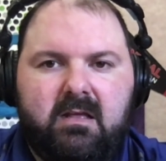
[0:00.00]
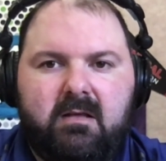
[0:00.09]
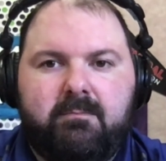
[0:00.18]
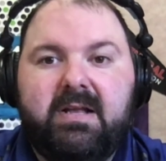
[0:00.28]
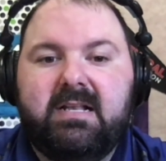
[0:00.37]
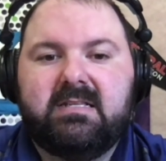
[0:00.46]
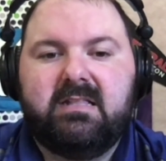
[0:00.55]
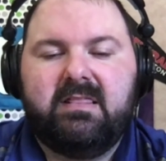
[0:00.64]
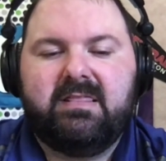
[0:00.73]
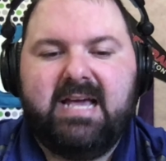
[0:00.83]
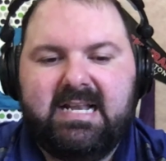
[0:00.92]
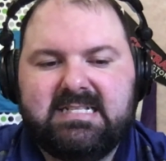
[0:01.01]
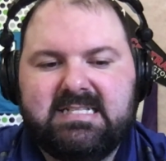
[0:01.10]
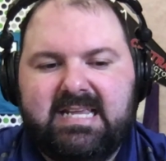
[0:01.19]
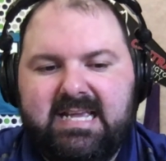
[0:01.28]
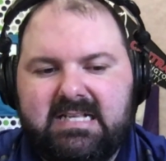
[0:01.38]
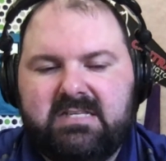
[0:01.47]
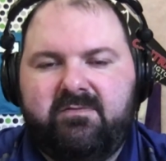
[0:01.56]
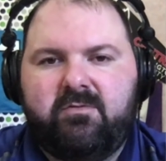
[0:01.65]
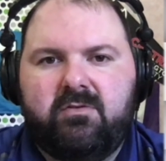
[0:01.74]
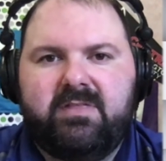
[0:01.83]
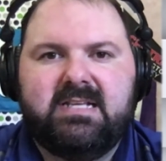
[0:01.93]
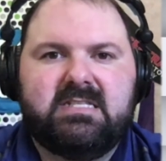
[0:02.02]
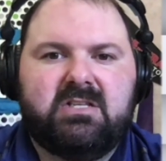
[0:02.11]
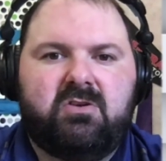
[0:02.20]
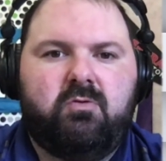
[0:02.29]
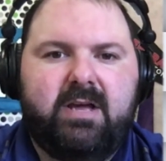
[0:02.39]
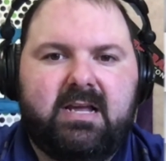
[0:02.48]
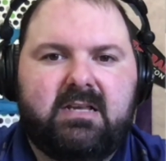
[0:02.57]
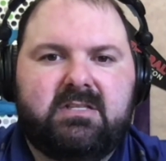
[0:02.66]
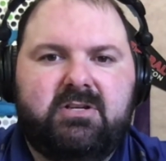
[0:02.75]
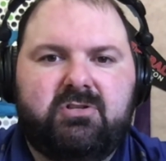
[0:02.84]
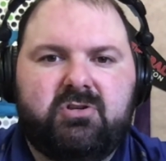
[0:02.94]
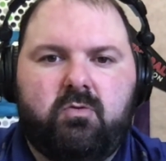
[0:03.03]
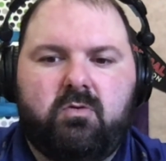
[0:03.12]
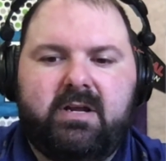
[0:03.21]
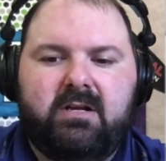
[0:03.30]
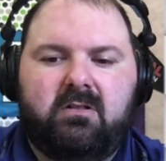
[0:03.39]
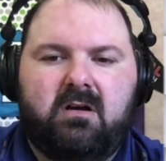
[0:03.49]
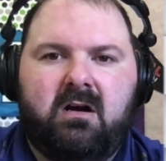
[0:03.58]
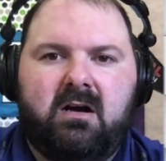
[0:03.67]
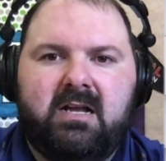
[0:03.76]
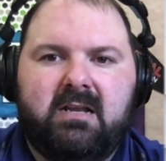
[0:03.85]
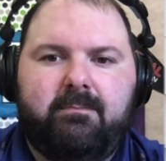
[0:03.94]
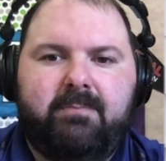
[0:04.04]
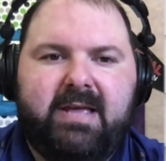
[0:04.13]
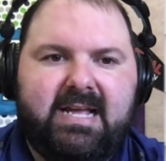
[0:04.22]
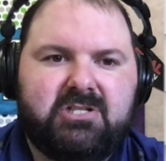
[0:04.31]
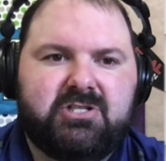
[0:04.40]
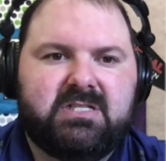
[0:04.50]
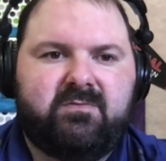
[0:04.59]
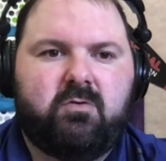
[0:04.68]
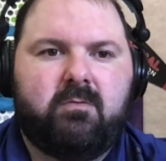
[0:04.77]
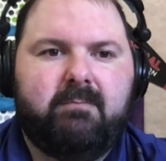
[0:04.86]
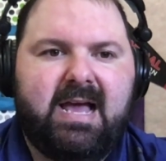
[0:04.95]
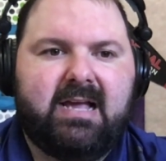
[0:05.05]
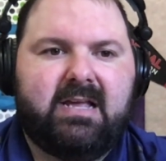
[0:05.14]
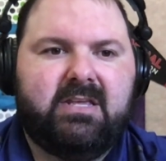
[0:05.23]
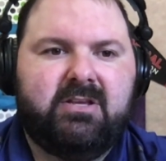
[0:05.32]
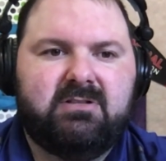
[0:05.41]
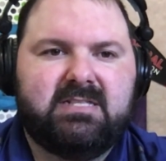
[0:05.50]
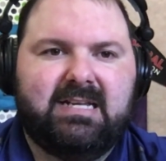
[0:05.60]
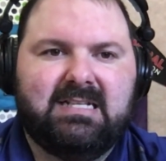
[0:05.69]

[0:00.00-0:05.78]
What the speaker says: But that is it for this quick tutorial on Pages for Mac using